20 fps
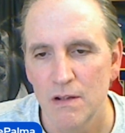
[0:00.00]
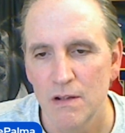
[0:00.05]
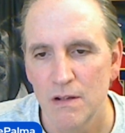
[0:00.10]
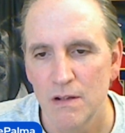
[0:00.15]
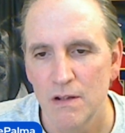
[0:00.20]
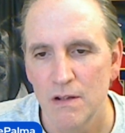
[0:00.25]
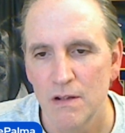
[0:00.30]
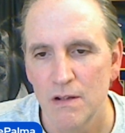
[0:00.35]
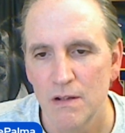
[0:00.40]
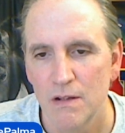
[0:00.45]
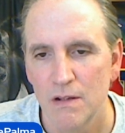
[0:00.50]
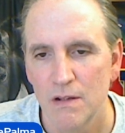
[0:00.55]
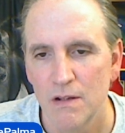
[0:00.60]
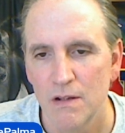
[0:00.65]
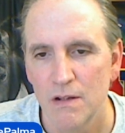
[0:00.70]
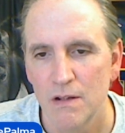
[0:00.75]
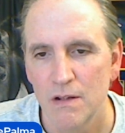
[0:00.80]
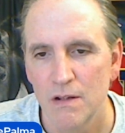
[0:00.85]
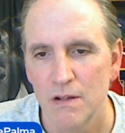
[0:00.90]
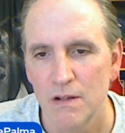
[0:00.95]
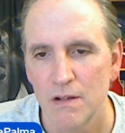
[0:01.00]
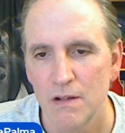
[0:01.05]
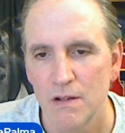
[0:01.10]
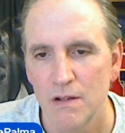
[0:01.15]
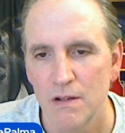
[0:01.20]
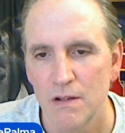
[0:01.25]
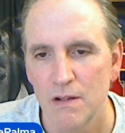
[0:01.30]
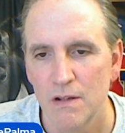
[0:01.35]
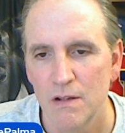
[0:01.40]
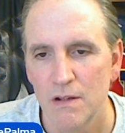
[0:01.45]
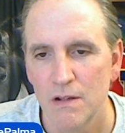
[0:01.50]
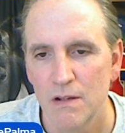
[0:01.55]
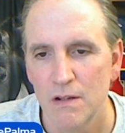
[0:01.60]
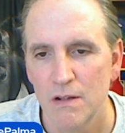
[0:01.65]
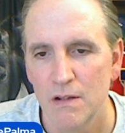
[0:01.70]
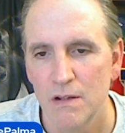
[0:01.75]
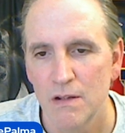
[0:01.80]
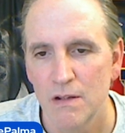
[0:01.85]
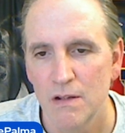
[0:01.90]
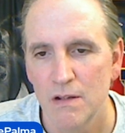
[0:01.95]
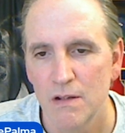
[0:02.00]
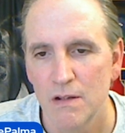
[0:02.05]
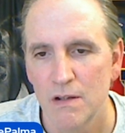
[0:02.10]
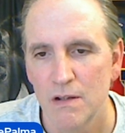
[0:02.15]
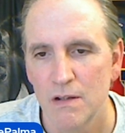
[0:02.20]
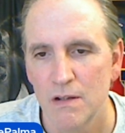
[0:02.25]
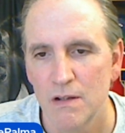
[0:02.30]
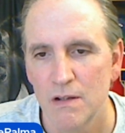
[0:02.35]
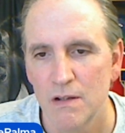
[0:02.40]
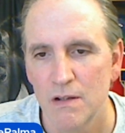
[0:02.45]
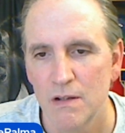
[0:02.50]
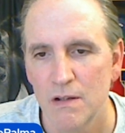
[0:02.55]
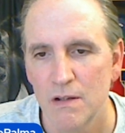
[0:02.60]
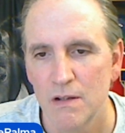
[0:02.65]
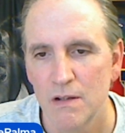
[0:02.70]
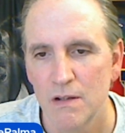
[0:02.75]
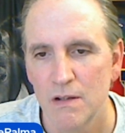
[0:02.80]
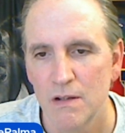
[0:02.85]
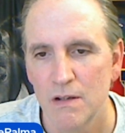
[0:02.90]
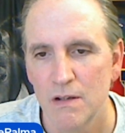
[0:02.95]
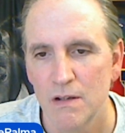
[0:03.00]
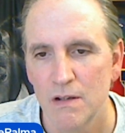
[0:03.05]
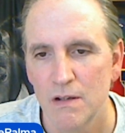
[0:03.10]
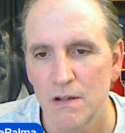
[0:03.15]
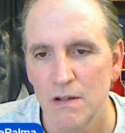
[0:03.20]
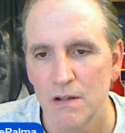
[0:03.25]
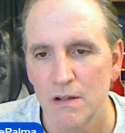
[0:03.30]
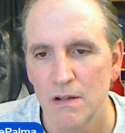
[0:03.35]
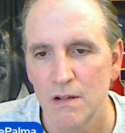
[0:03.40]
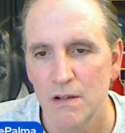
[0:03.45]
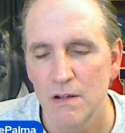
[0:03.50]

(not speaking)